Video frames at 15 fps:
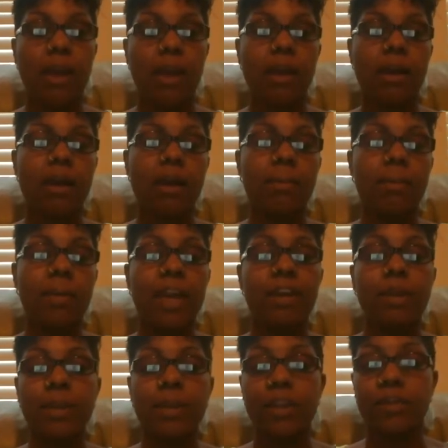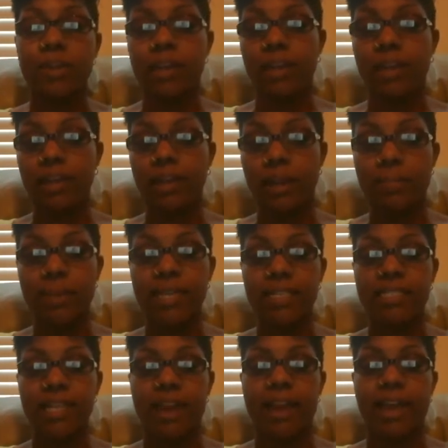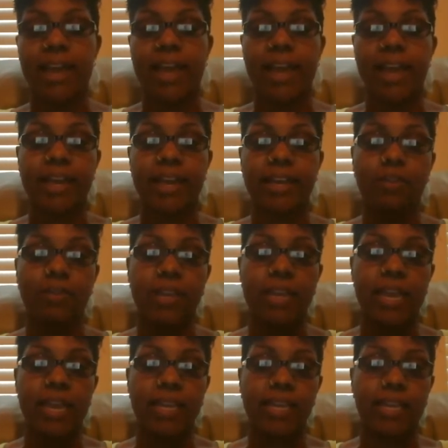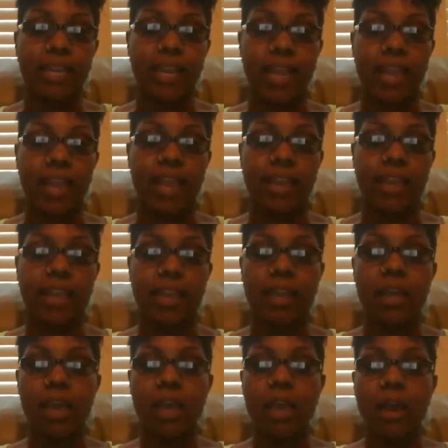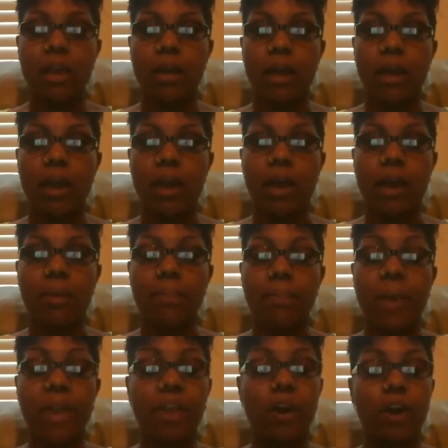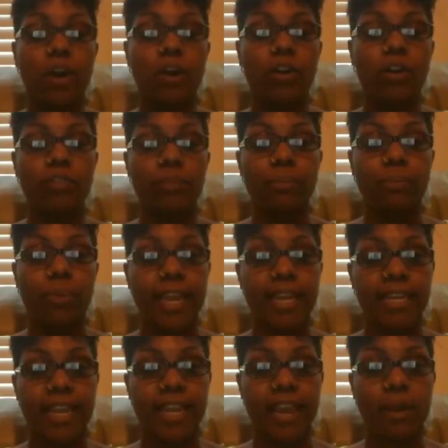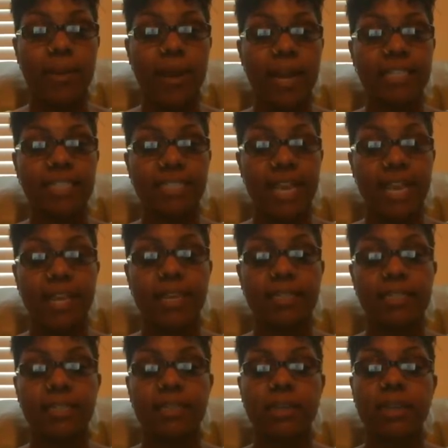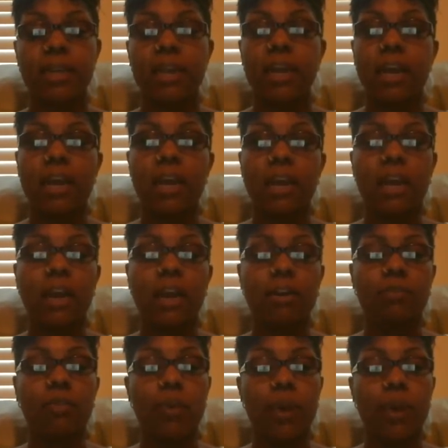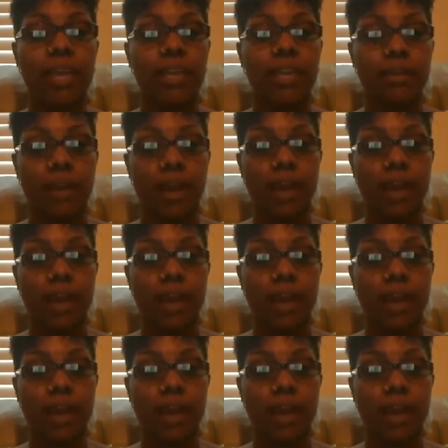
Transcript: I know here in Columbus, I had created a payoff breakdown by date of when,